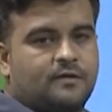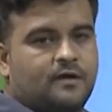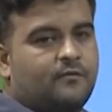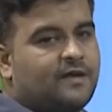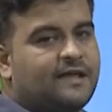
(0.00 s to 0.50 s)

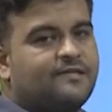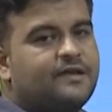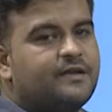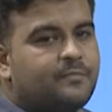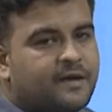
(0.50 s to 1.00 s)
When I say
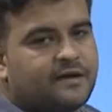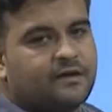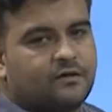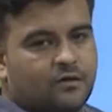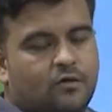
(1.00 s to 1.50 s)

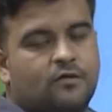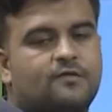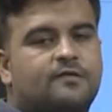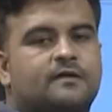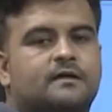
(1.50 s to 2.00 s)
dependent
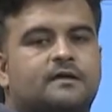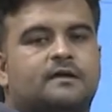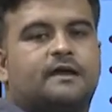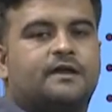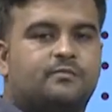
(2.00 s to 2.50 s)
clause,
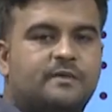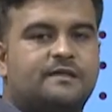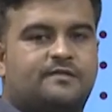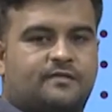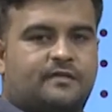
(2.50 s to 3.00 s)
it
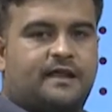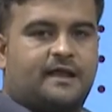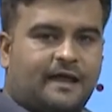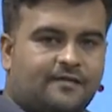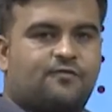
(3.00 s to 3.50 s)
means there
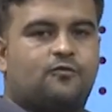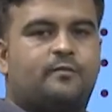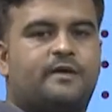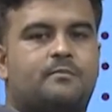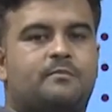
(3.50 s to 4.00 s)
has to
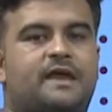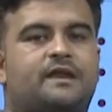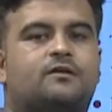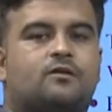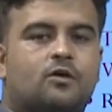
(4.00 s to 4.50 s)
be a
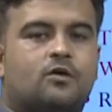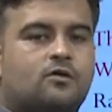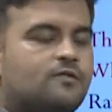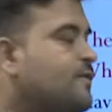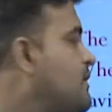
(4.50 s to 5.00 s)
main
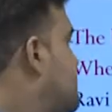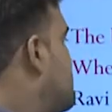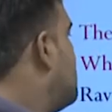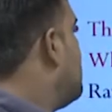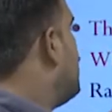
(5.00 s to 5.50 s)
clause
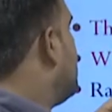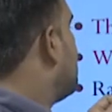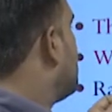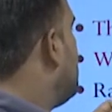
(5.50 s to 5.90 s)
to